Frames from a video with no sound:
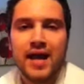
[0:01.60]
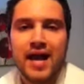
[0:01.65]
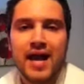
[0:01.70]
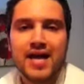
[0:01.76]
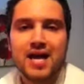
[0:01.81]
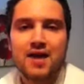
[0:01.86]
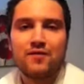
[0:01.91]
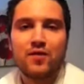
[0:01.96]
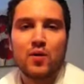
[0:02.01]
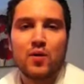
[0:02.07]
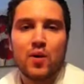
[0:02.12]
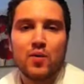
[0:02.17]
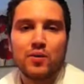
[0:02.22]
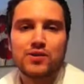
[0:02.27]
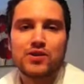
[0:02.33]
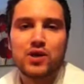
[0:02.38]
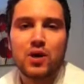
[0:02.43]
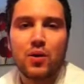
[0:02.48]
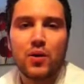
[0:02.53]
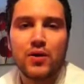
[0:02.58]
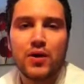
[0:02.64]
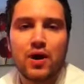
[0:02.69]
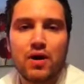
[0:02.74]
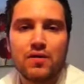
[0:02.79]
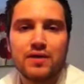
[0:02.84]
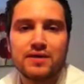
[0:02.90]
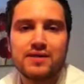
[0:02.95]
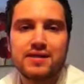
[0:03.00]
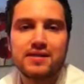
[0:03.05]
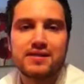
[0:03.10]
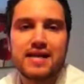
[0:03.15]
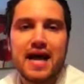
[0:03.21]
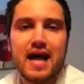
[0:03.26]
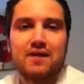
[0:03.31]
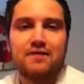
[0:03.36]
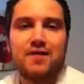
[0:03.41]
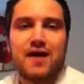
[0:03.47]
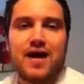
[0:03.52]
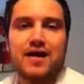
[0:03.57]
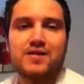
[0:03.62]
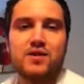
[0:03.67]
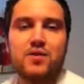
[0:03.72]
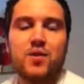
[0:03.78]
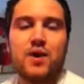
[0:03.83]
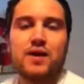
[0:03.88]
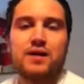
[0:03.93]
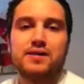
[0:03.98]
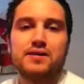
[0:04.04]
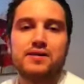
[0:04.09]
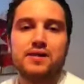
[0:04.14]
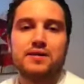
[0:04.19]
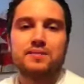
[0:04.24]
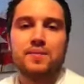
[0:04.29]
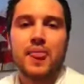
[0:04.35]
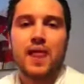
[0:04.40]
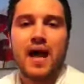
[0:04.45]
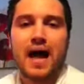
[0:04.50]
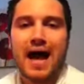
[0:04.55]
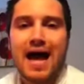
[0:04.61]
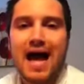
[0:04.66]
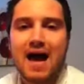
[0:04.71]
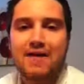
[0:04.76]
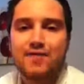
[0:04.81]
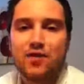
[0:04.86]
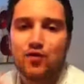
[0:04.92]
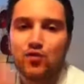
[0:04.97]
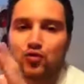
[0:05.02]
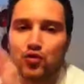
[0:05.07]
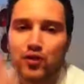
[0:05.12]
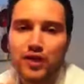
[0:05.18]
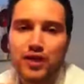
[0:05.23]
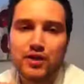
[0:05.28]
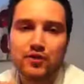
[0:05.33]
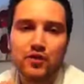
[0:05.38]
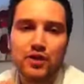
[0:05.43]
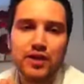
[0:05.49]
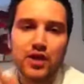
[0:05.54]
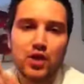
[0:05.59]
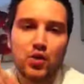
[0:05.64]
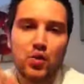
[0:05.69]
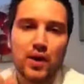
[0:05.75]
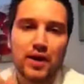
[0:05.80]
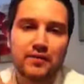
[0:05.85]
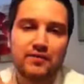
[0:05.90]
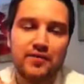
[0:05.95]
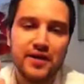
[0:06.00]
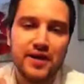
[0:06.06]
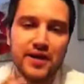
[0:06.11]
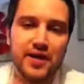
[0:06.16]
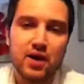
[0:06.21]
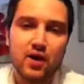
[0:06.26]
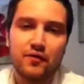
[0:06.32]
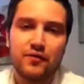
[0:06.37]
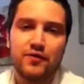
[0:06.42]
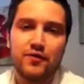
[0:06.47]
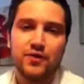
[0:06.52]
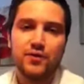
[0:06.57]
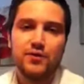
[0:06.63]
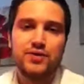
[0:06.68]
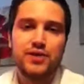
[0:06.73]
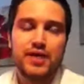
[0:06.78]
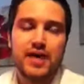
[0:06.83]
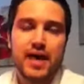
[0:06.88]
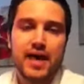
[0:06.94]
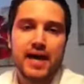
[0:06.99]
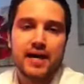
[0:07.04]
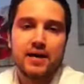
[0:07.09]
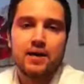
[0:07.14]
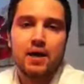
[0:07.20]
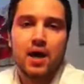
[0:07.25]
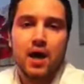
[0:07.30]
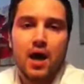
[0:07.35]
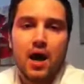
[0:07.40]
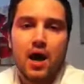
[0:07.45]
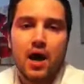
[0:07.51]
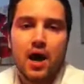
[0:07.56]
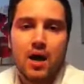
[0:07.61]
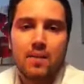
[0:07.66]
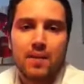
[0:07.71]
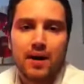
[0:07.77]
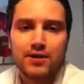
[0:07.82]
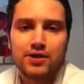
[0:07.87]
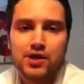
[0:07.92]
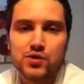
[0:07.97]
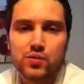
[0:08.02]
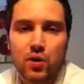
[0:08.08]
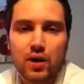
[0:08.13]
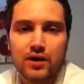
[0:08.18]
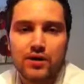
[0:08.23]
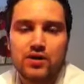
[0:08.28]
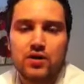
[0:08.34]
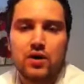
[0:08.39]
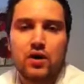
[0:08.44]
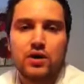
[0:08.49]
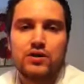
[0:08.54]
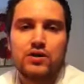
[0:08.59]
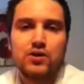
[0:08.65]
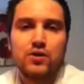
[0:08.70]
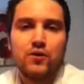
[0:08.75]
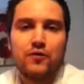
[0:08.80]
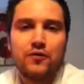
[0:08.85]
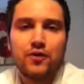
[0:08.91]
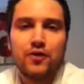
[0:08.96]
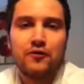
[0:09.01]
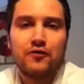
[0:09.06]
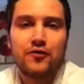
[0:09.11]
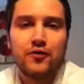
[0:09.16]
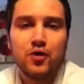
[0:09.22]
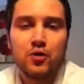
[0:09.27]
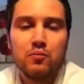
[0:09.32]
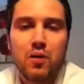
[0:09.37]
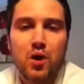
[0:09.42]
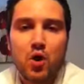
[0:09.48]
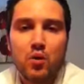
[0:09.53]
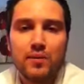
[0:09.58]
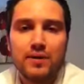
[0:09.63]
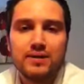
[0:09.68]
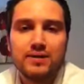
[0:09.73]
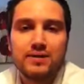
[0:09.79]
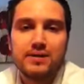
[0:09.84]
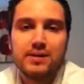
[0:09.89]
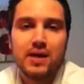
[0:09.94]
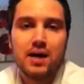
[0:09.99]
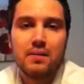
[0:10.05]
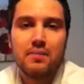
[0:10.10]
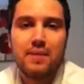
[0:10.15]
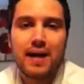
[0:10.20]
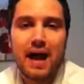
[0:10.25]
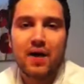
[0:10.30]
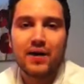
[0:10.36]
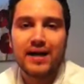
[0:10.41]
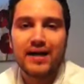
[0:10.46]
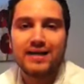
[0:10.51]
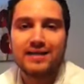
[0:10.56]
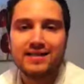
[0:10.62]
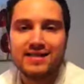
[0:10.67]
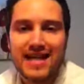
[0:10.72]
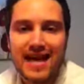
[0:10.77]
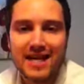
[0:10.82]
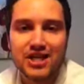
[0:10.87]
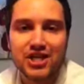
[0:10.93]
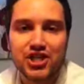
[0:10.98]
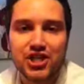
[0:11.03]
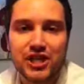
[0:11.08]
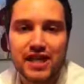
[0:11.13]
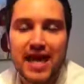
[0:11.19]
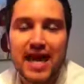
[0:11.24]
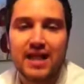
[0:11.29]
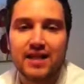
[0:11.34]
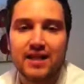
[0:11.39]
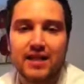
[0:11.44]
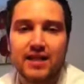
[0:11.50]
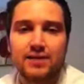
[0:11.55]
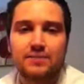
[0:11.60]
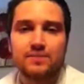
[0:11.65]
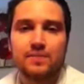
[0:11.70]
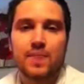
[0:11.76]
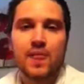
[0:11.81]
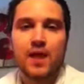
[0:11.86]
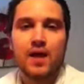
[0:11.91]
Hey everyone, what's going on? This is Vasquez. I have a really quick video for you today. I just want to talk to you for a few moments about intentionality.